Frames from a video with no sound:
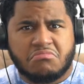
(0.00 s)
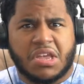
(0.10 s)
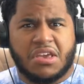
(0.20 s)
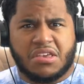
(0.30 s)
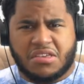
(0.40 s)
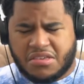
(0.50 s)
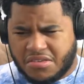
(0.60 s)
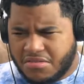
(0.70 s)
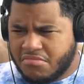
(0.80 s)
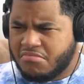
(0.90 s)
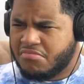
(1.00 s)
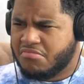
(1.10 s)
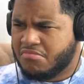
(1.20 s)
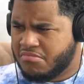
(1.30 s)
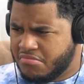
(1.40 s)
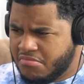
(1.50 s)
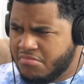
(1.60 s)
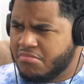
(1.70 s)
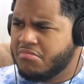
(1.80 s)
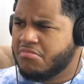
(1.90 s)
I made them fall like I'm raking the
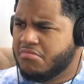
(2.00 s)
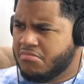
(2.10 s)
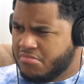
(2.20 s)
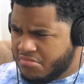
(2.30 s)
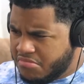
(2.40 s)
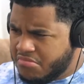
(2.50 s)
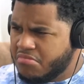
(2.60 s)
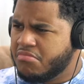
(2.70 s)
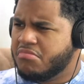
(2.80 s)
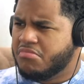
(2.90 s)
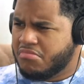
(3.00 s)
leaves. You know I ball like I play for the league.